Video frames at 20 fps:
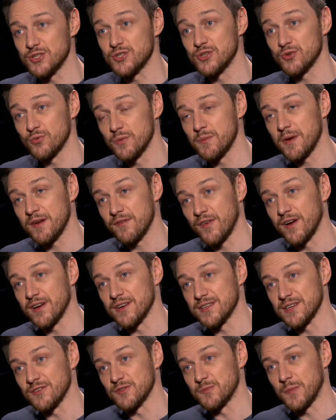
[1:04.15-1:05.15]
because you know we might find
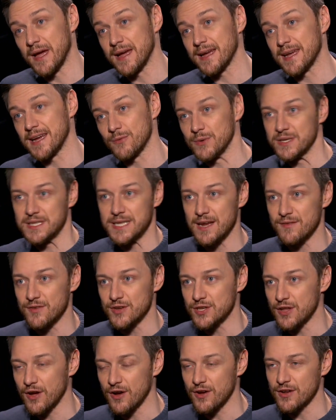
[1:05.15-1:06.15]
ourselves back here with
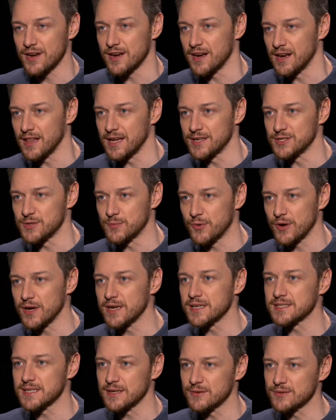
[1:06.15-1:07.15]
David Dunn and Elijah
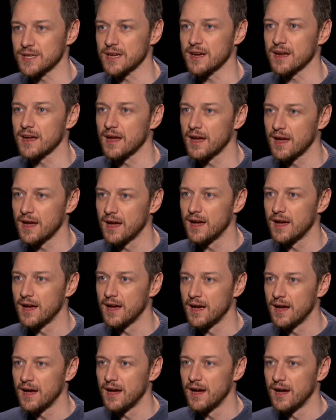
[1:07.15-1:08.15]
Price, and I was like,
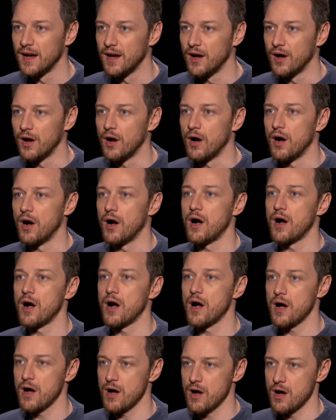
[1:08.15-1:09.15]

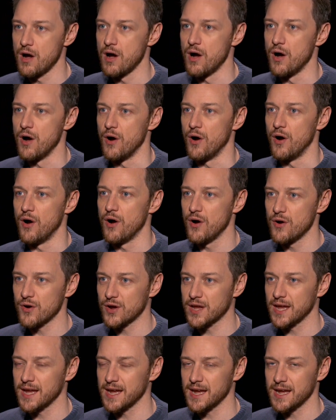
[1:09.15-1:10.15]
oh,
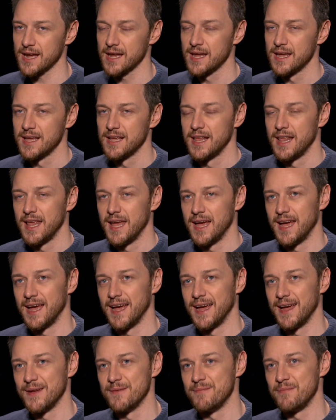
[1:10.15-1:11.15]
okay.
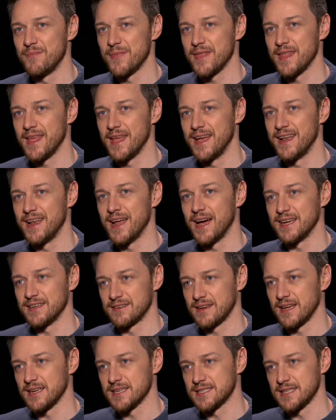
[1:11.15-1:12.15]
Um, and I
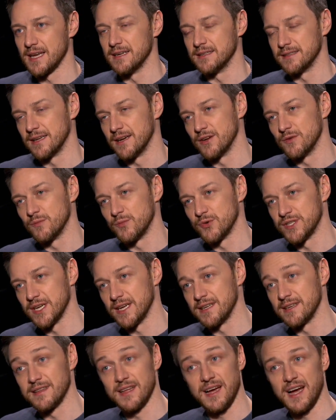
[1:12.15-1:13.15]
kind of styled it out and
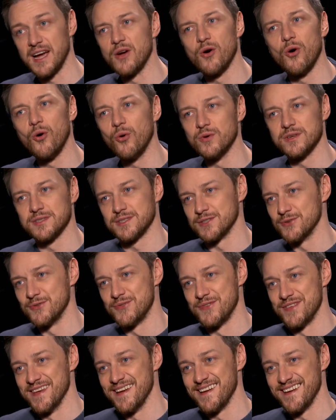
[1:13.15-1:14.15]
pretended that I always knew
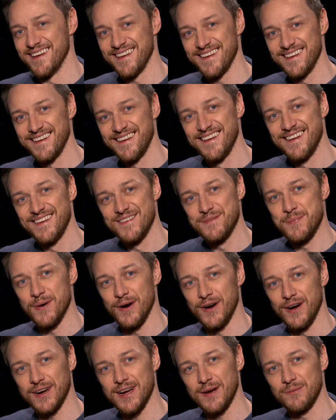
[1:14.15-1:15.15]
that. Yeah.
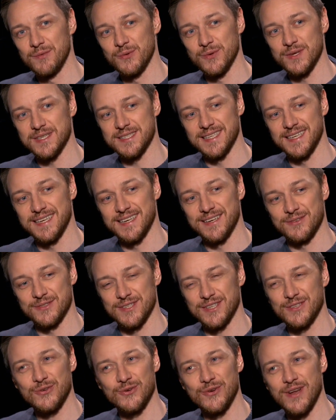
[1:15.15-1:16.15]
But a couple of weeks later, I was
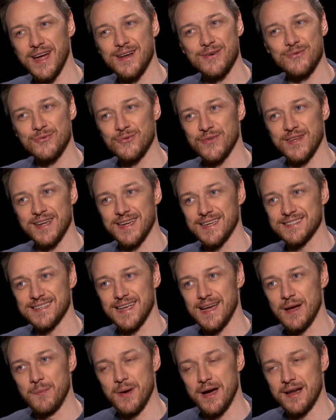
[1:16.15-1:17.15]
like, dude, I don't think it's
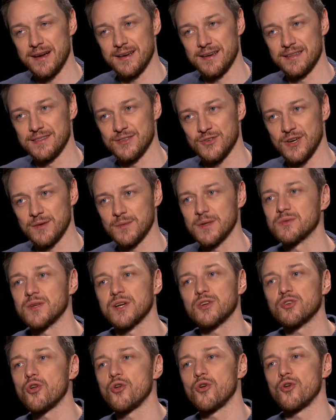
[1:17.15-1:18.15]
that apparent in the script. He was
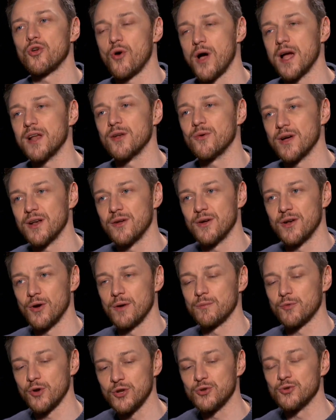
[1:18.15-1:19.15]
like, no, no, no, I know, I know, I know.
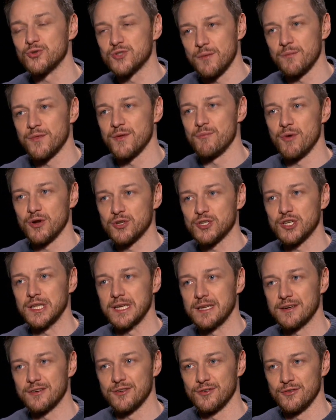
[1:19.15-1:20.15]
I'm going to do something much
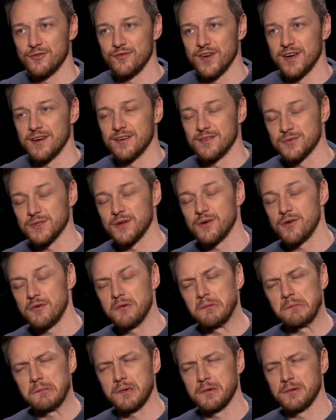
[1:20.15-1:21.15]
clearer and overt. it." I was like, all
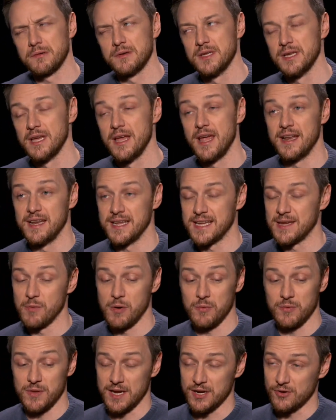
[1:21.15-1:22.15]
right, cool. And he came
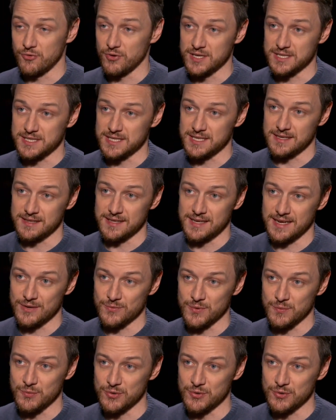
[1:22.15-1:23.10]
up with that great scene at the end with